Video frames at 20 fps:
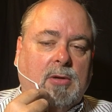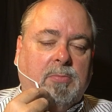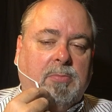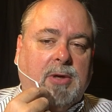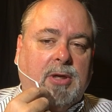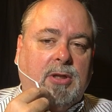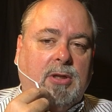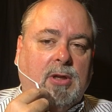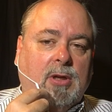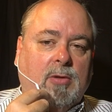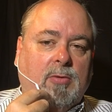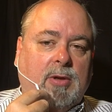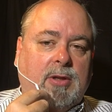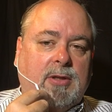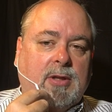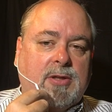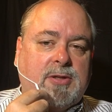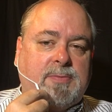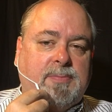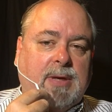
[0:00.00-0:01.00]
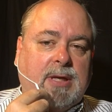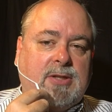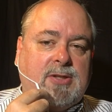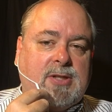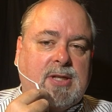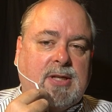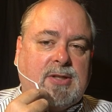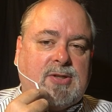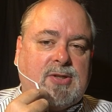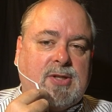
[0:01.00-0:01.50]
but you know it does make
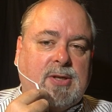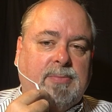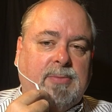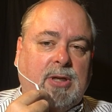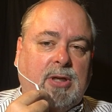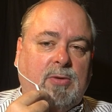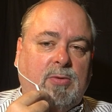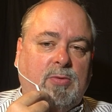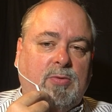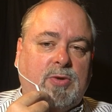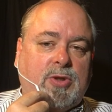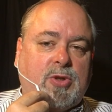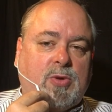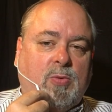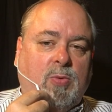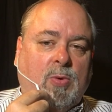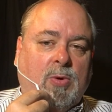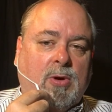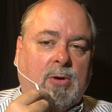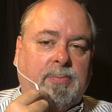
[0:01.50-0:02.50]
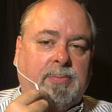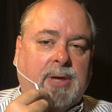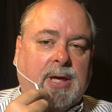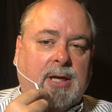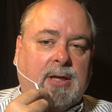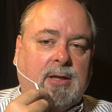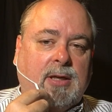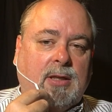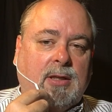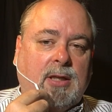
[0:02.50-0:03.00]
sense. Somebody who was
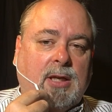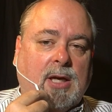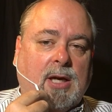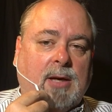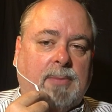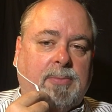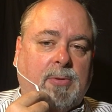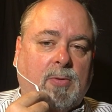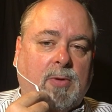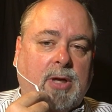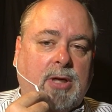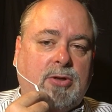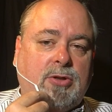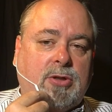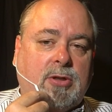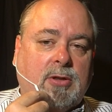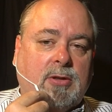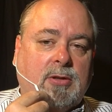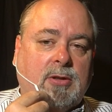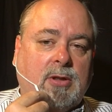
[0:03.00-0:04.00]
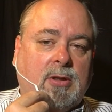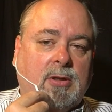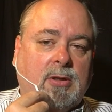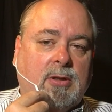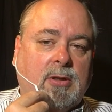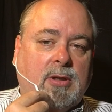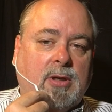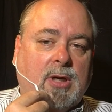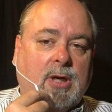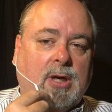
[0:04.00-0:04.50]
quarterbacking the operation
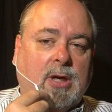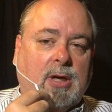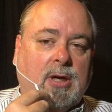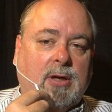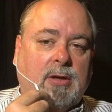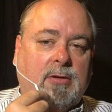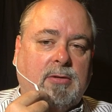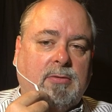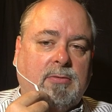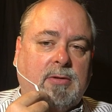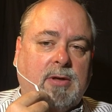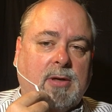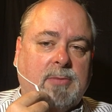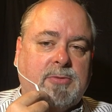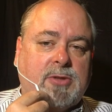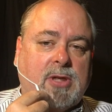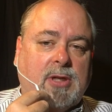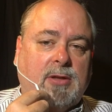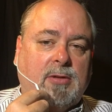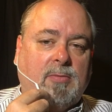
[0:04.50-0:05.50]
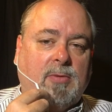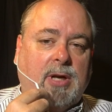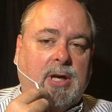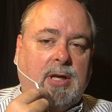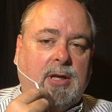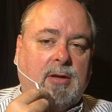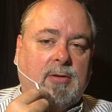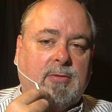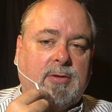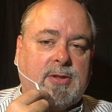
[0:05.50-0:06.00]
uh, comes on the
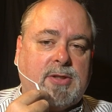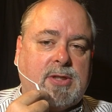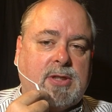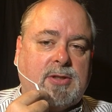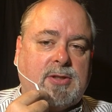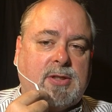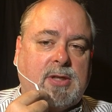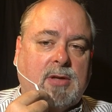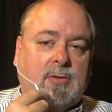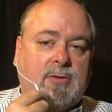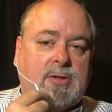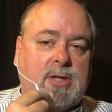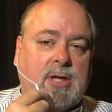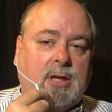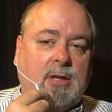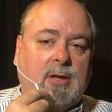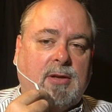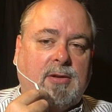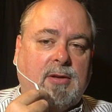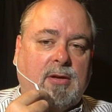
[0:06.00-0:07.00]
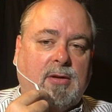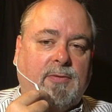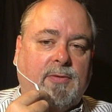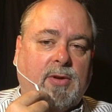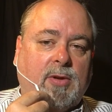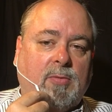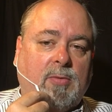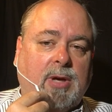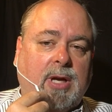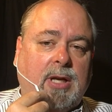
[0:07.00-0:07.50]
radio and says, Don't say nothing over
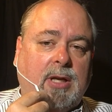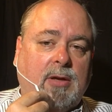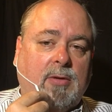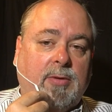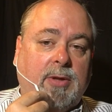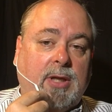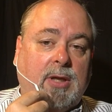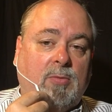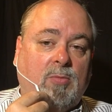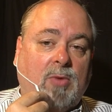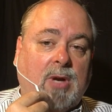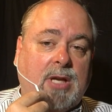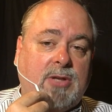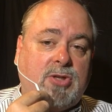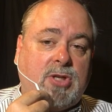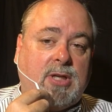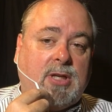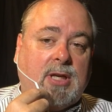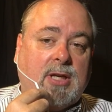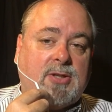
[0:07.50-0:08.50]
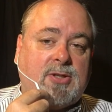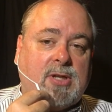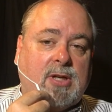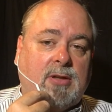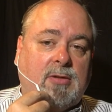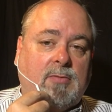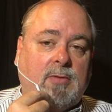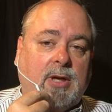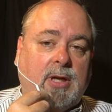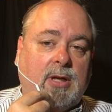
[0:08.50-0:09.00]
the radio. And then Reggie gets on
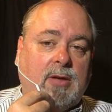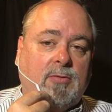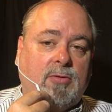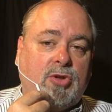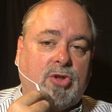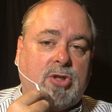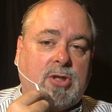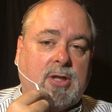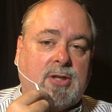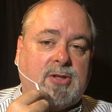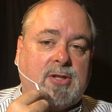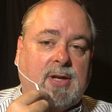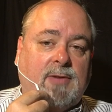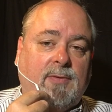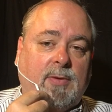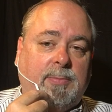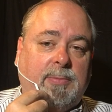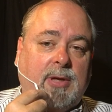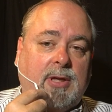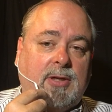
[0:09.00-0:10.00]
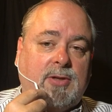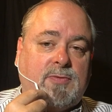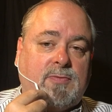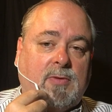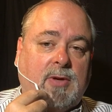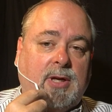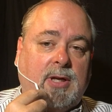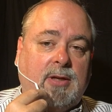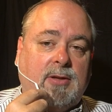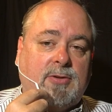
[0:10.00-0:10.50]
the radio and shuts everybody's
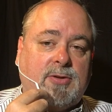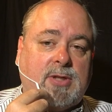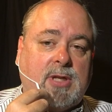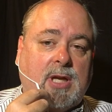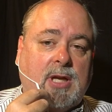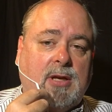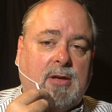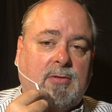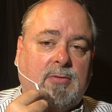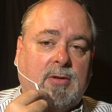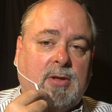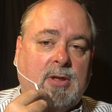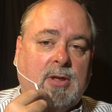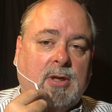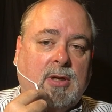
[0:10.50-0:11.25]
radios down.